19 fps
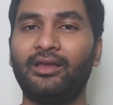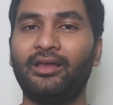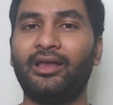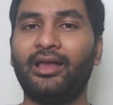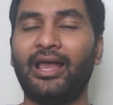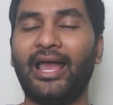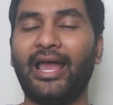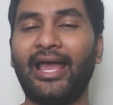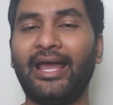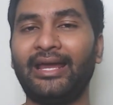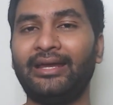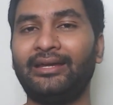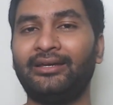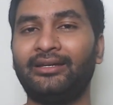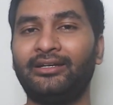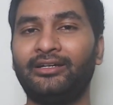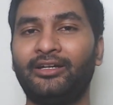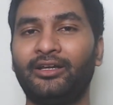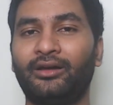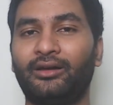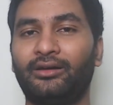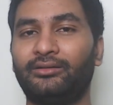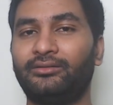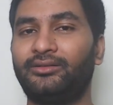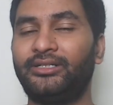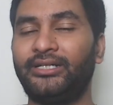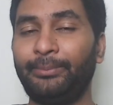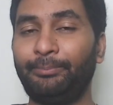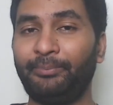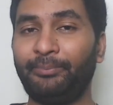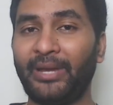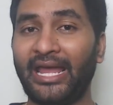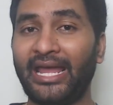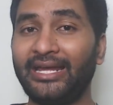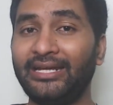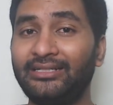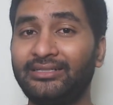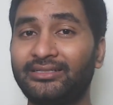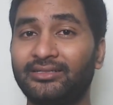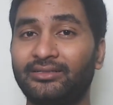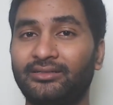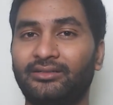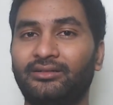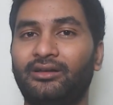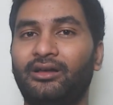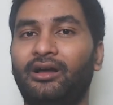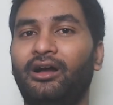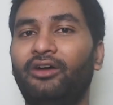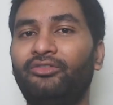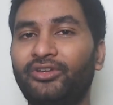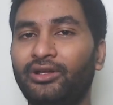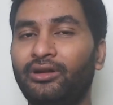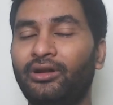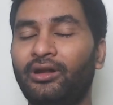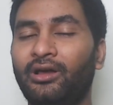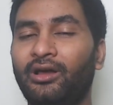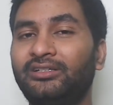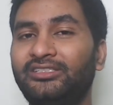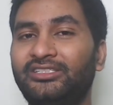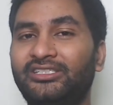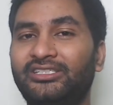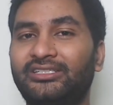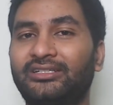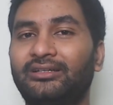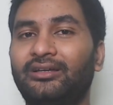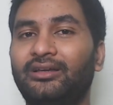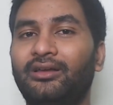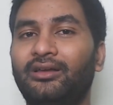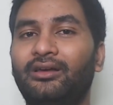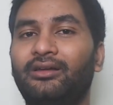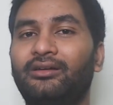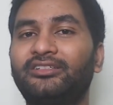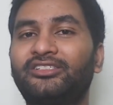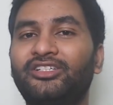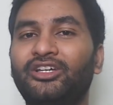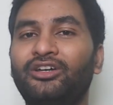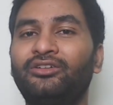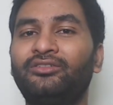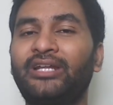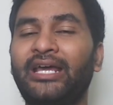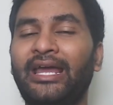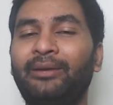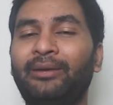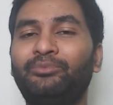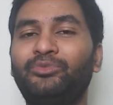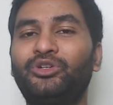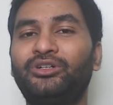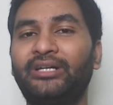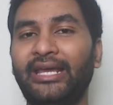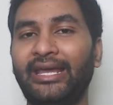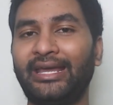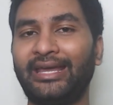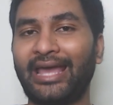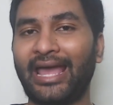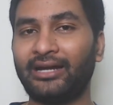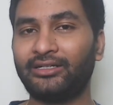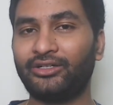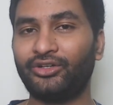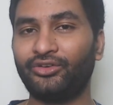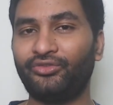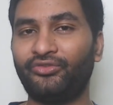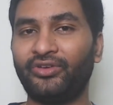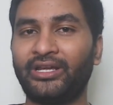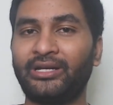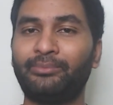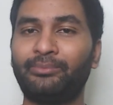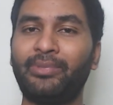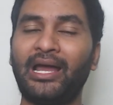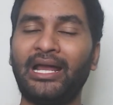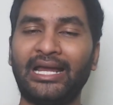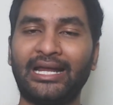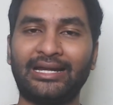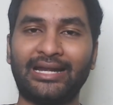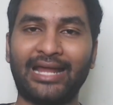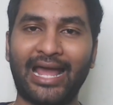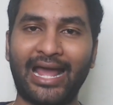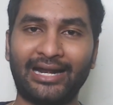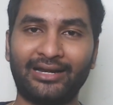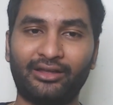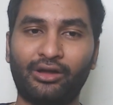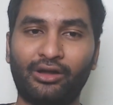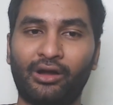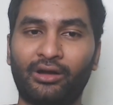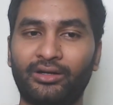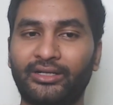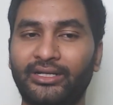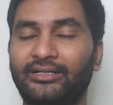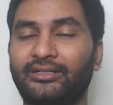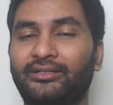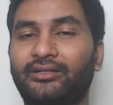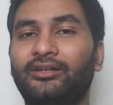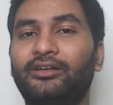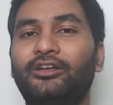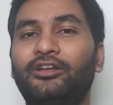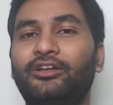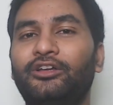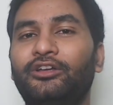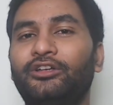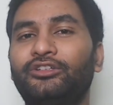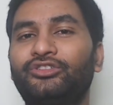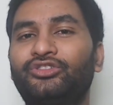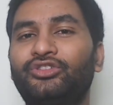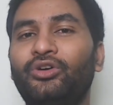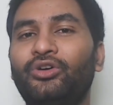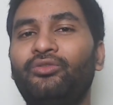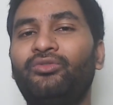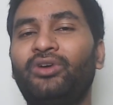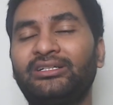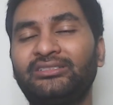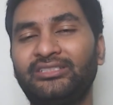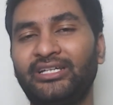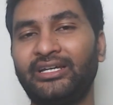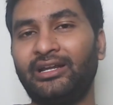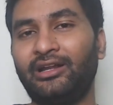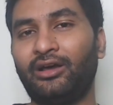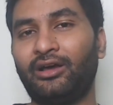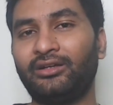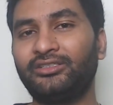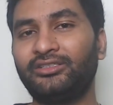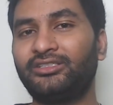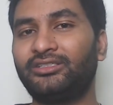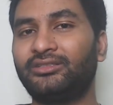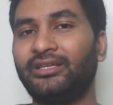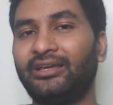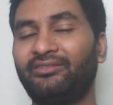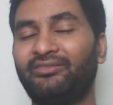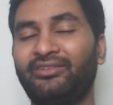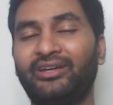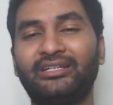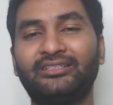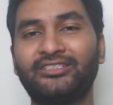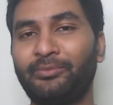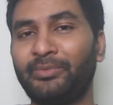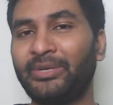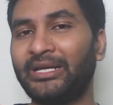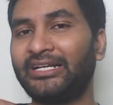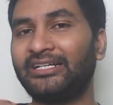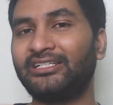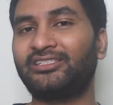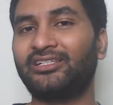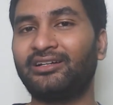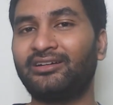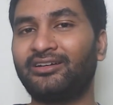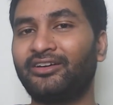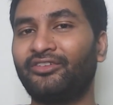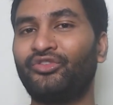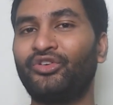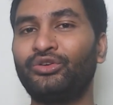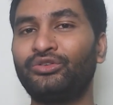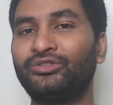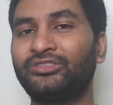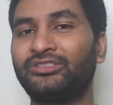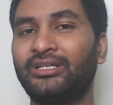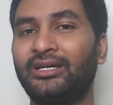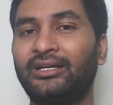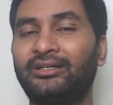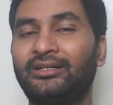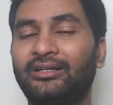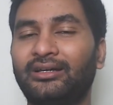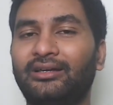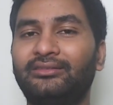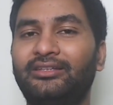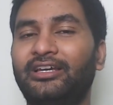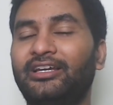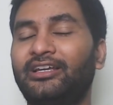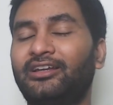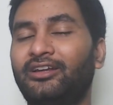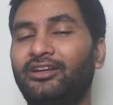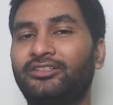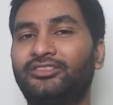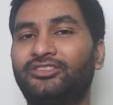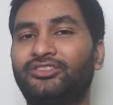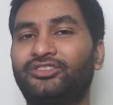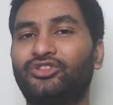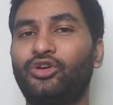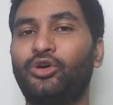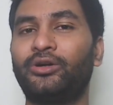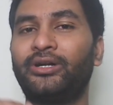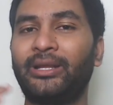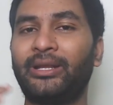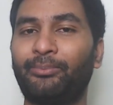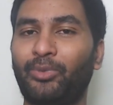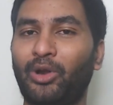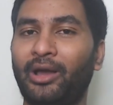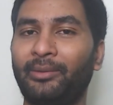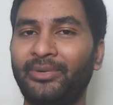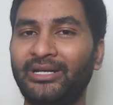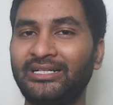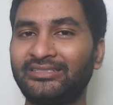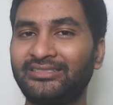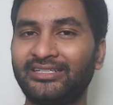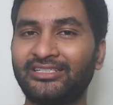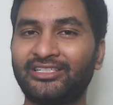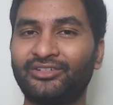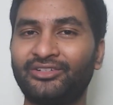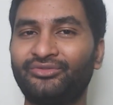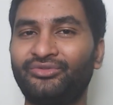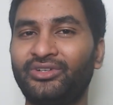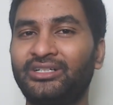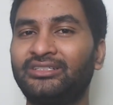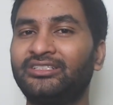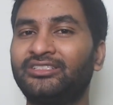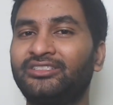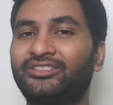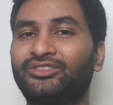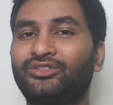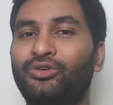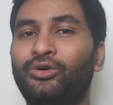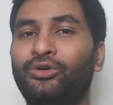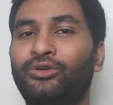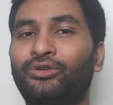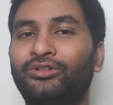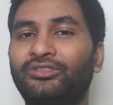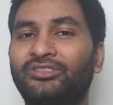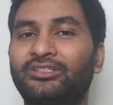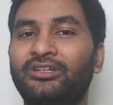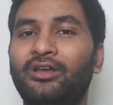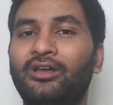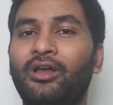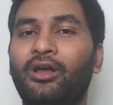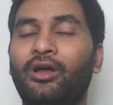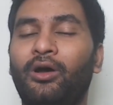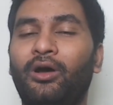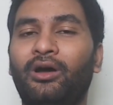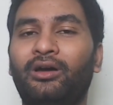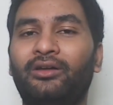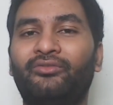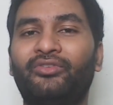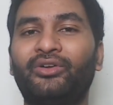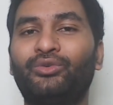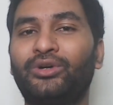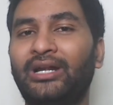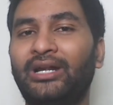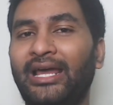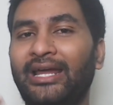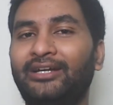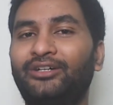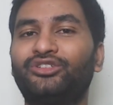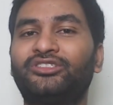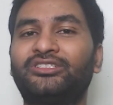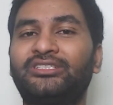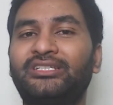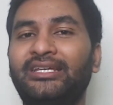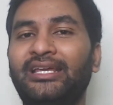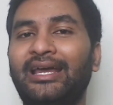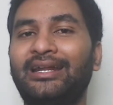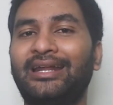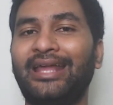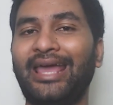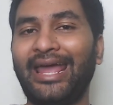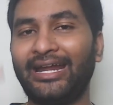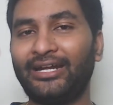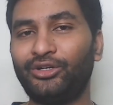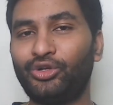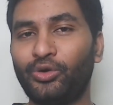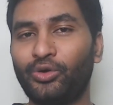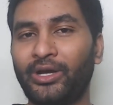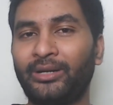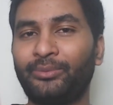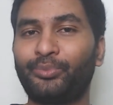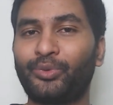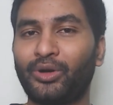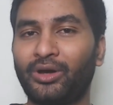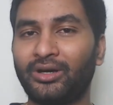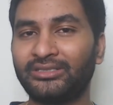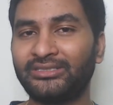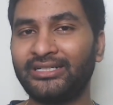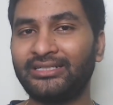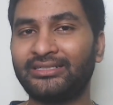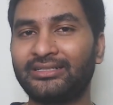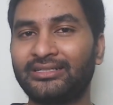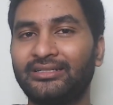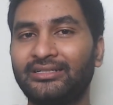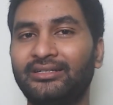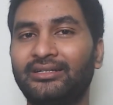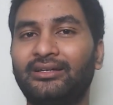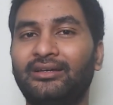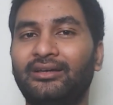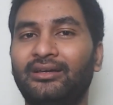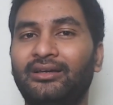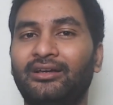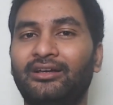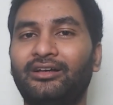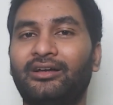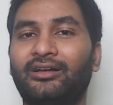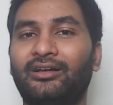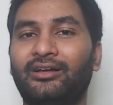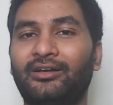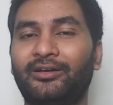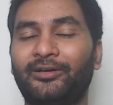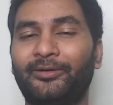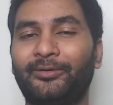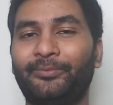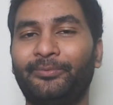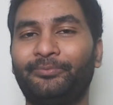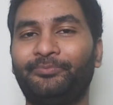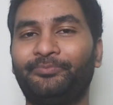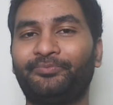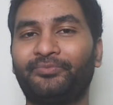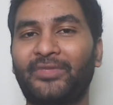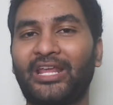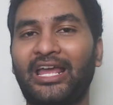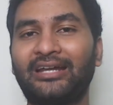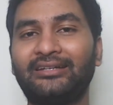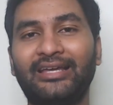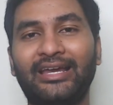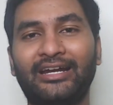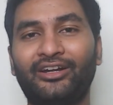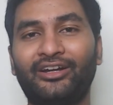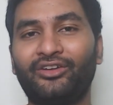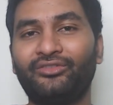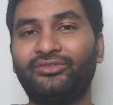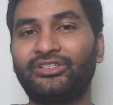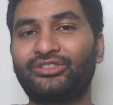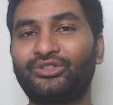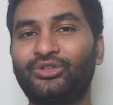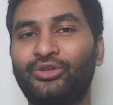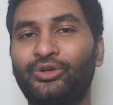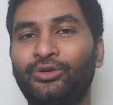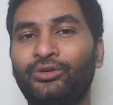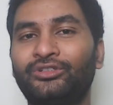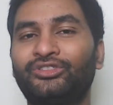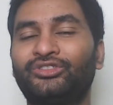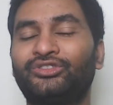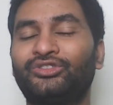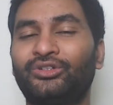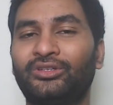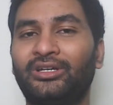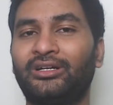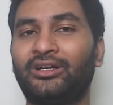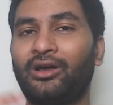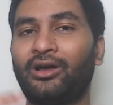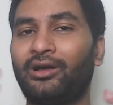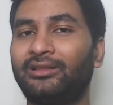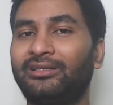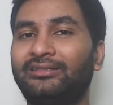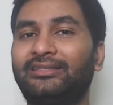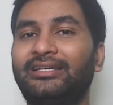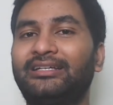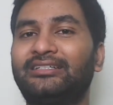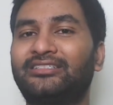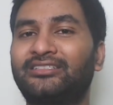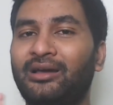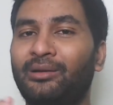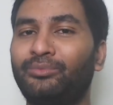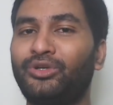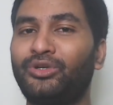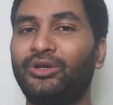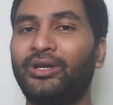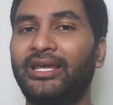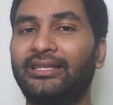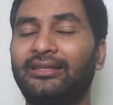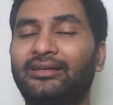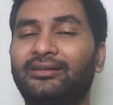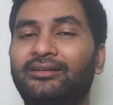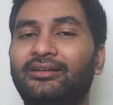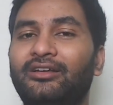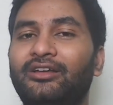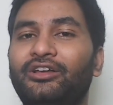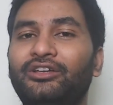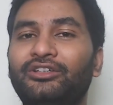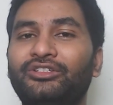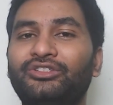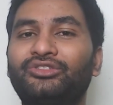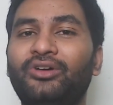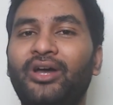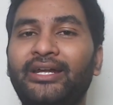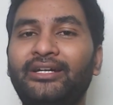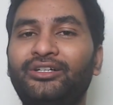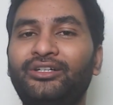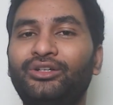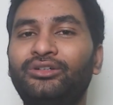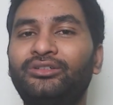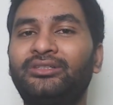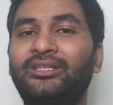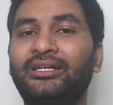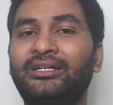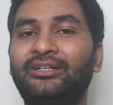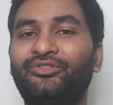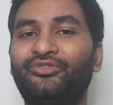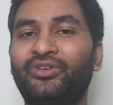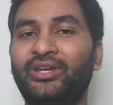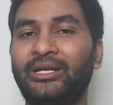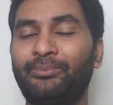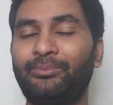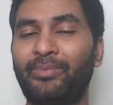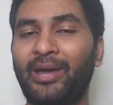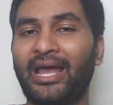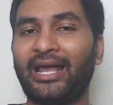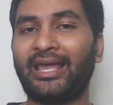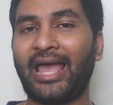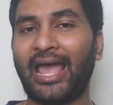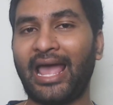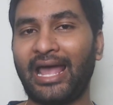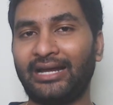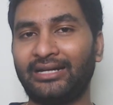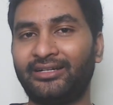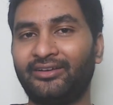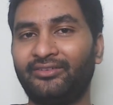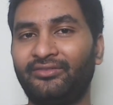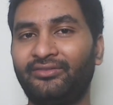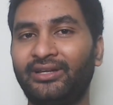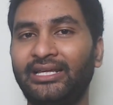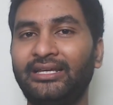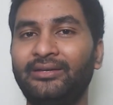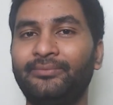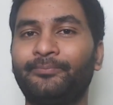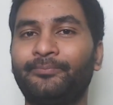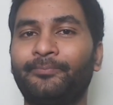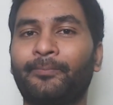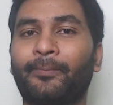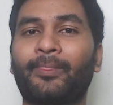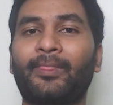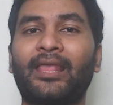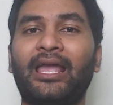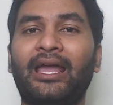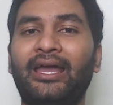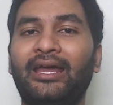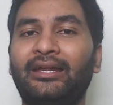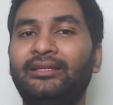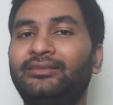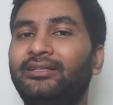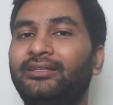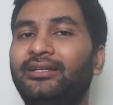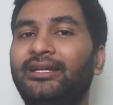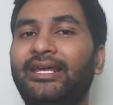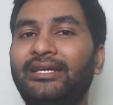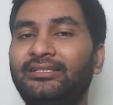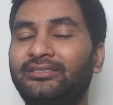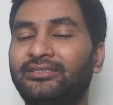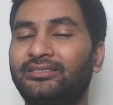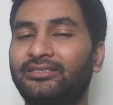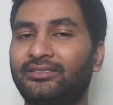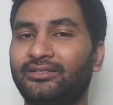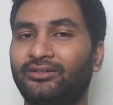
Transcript: And tip 8, after launch, reserve time to take active feedback and add content. So once I launched, there were some initial reviews that there is no deployment section for this course, or we would like to see an end-to-end project at the end of this course so that all the things come together. So I took that feedback actively, and in the next